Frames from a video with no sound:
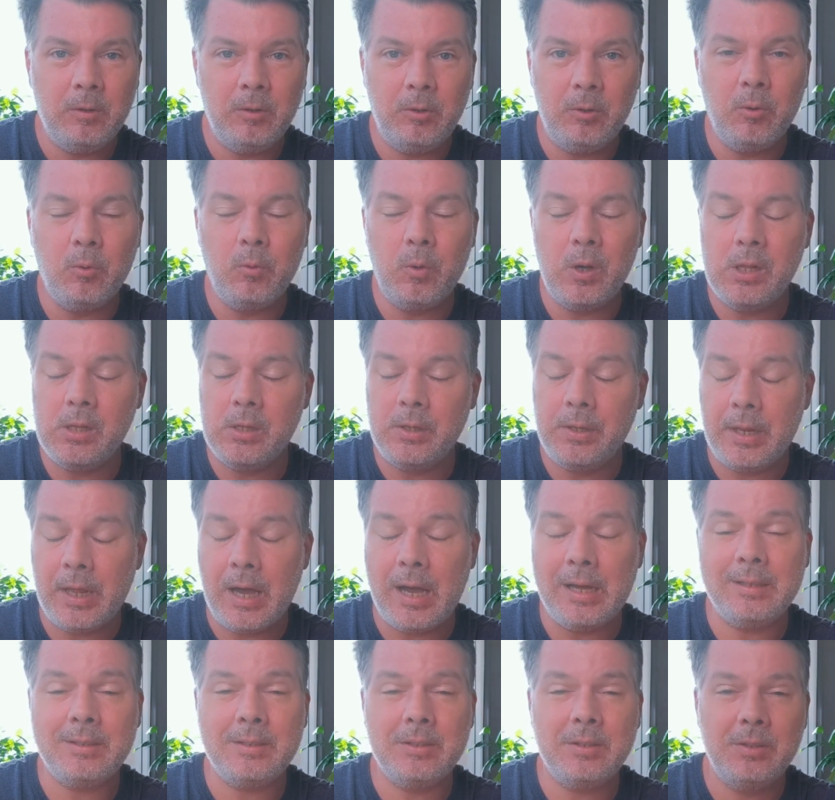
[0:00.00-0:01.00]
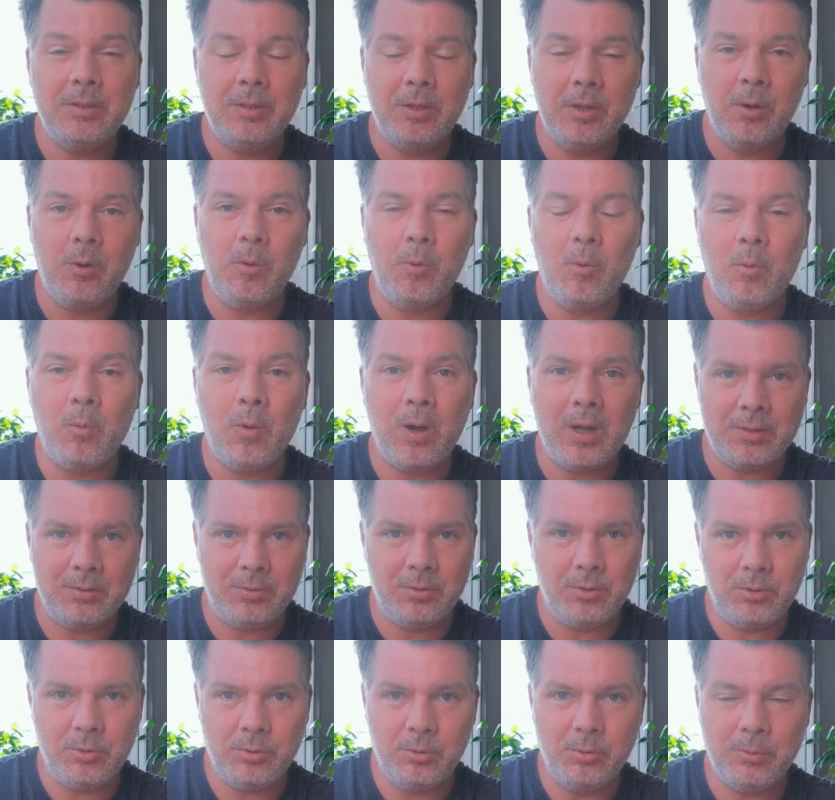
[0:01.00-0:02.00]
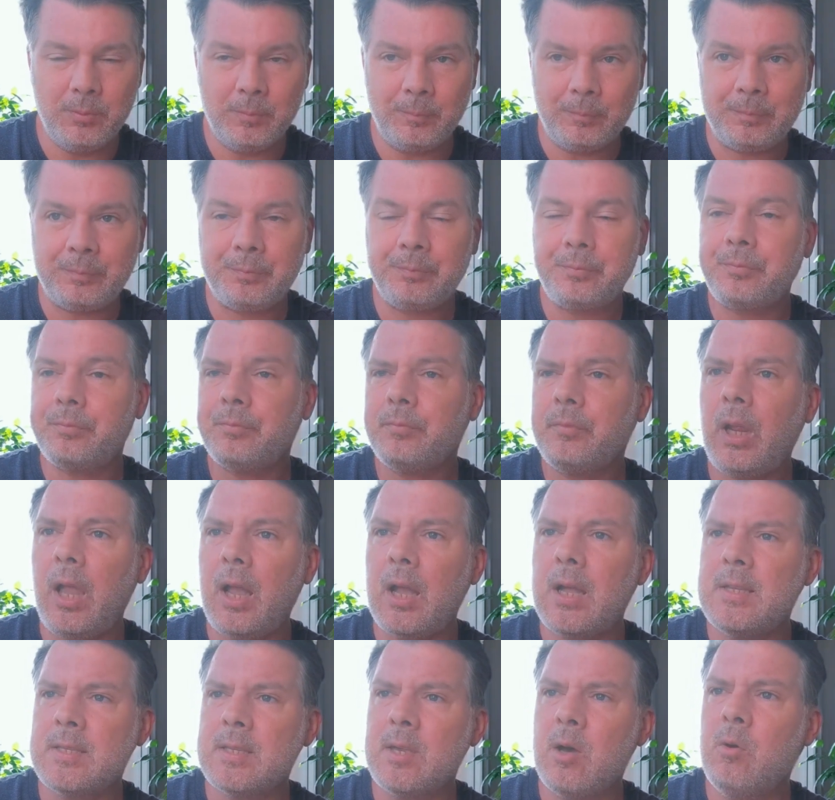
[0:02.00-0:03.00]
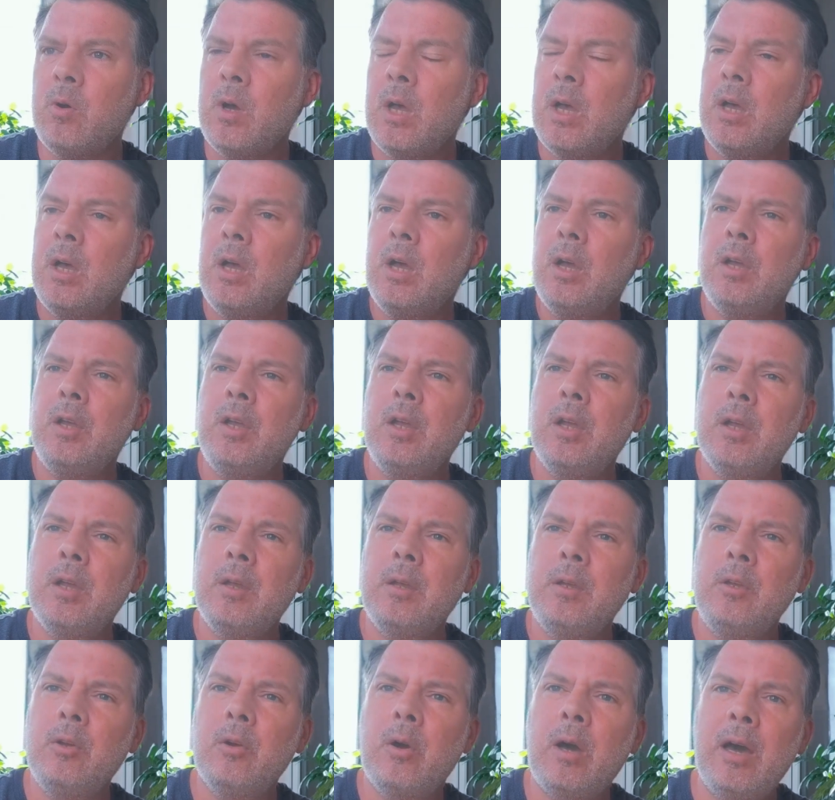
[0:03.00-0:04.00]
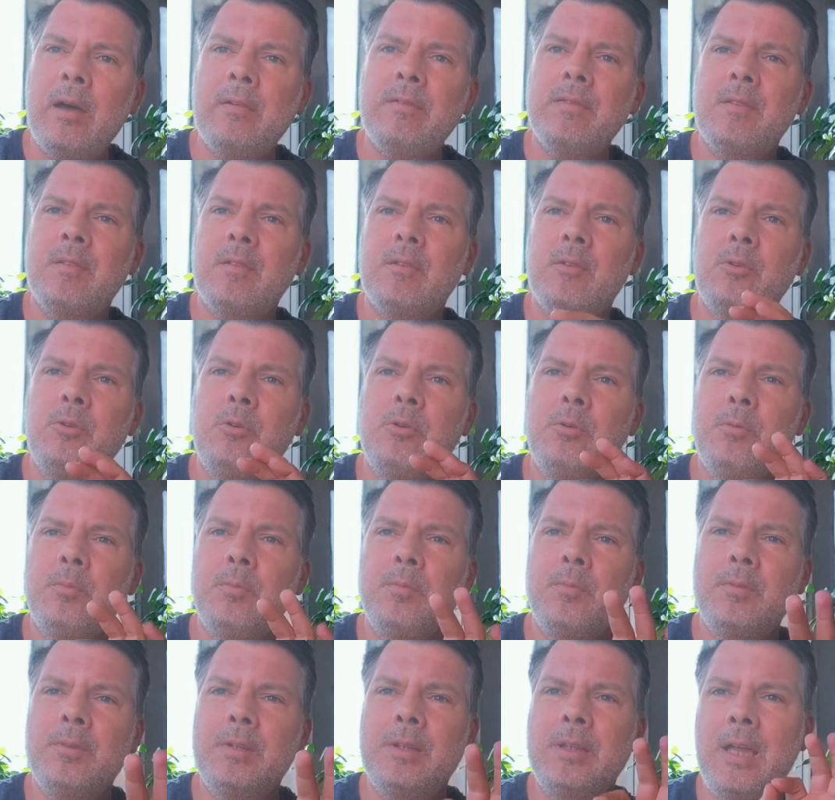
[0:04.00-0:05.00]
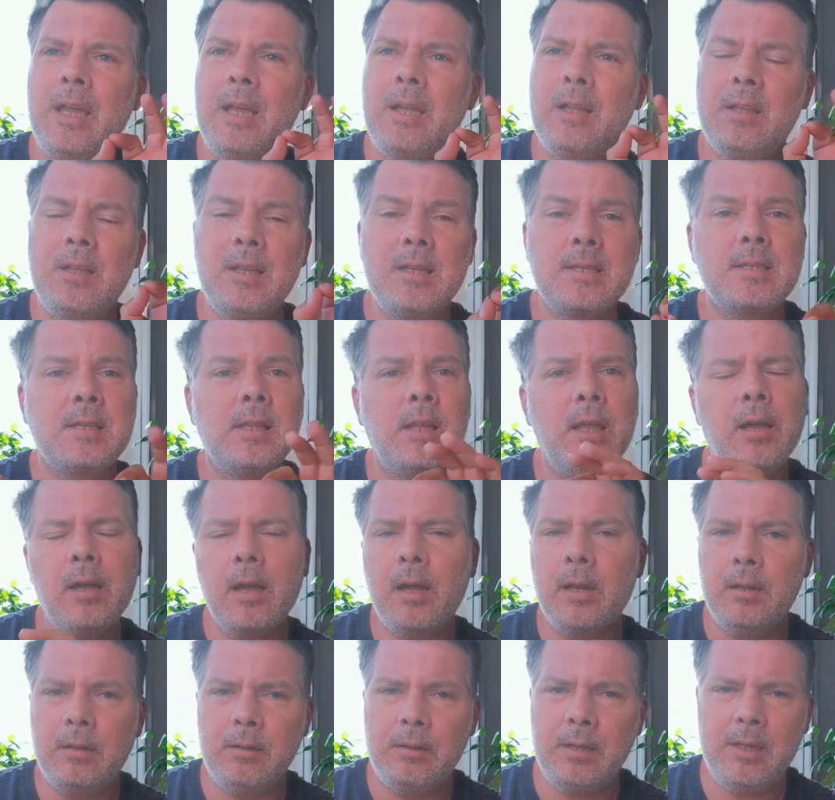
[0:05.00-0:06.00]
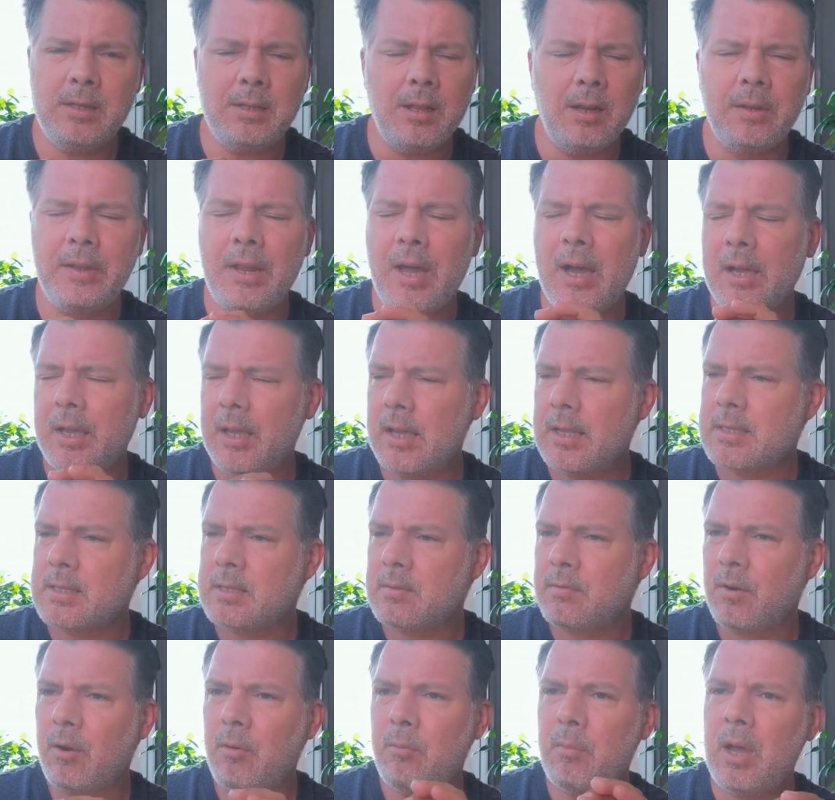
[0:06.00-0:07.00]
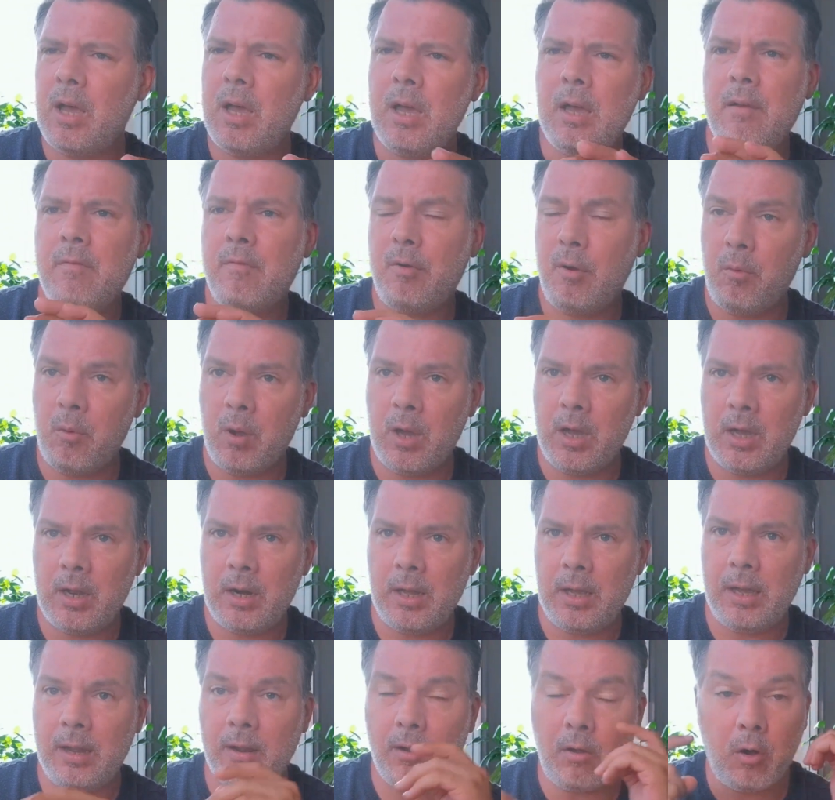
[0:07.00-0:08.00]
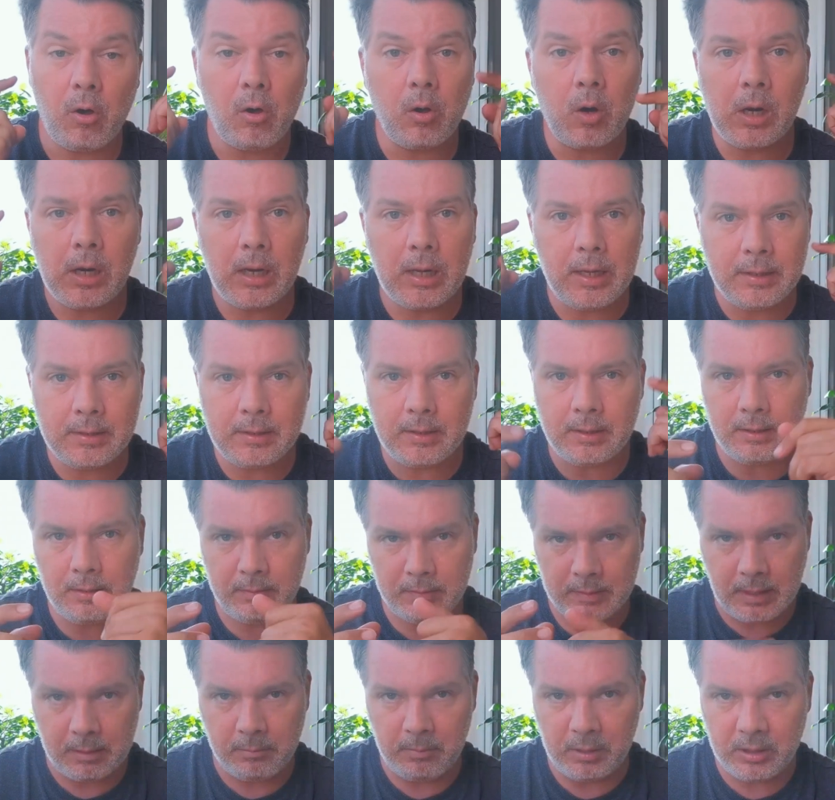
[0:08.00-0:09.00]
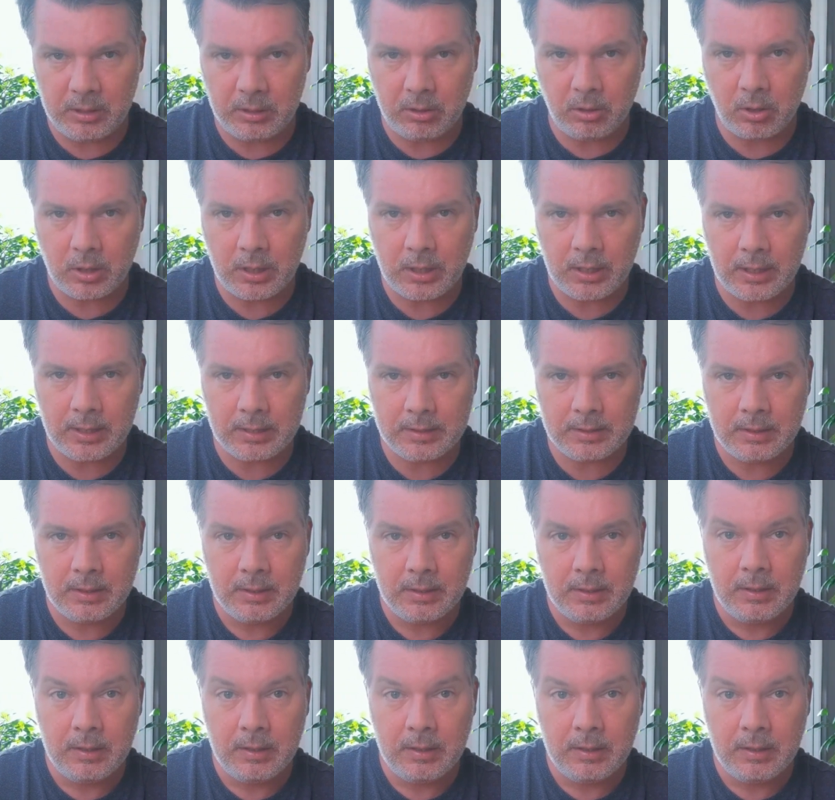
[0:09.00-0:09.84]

You will not know what to do. So you have to take these little nuggets from everywhere and correlate them in your head.